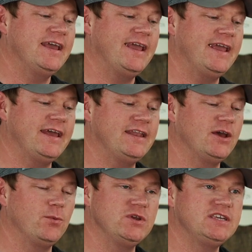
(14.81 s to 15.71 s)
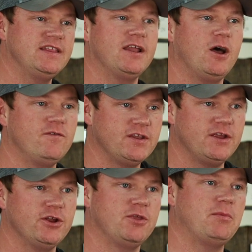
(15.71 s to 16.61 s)
and we see that often
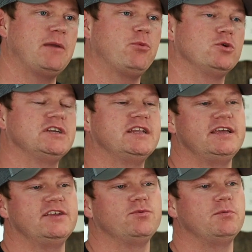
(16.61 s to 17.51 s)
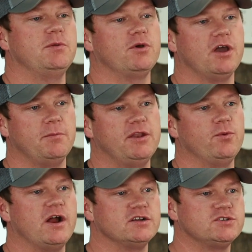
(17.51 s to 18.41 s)
here at the Back Porch Antiques when people come
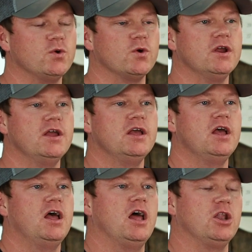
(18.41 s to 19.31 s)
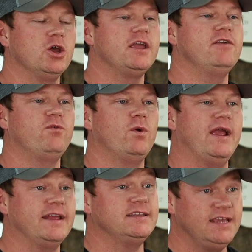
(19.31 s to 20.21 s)
into our store looking for
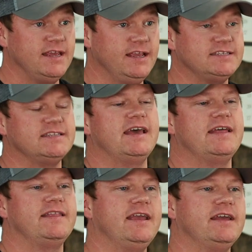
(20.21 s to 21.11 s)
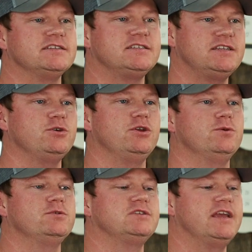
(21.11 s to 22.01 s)
antiques that they can still
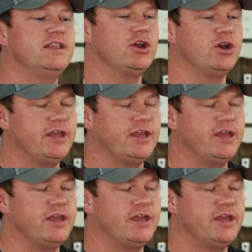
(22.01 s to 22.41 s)
use in their